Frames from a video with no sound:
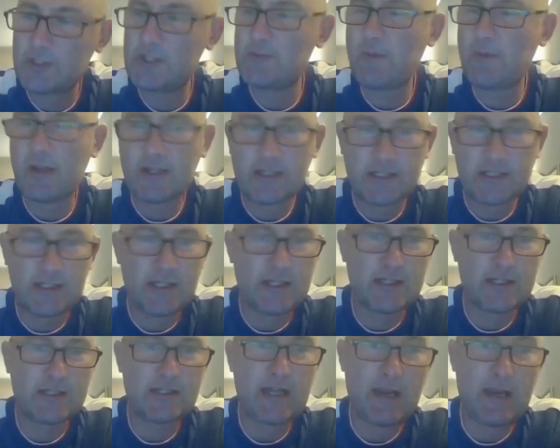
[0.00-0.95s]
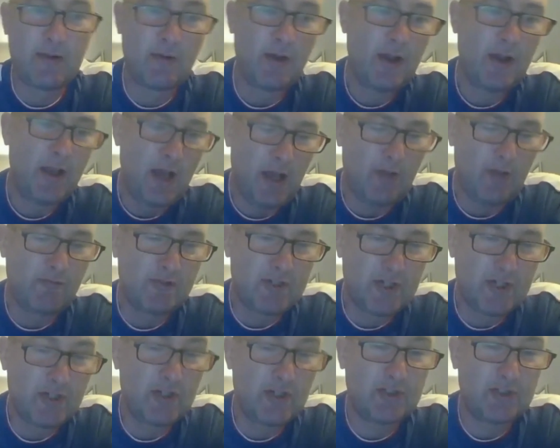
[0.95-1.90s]
and your Man Cities and now a
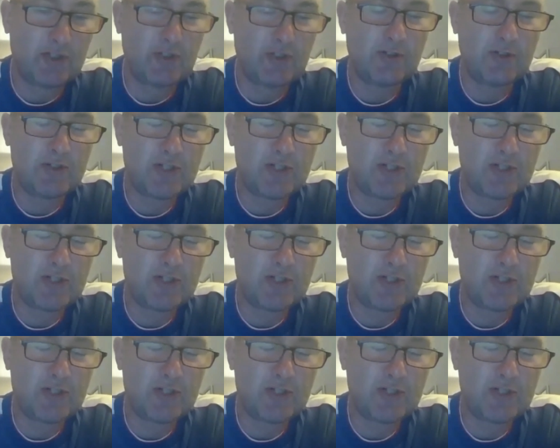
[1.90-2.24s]
resurgent,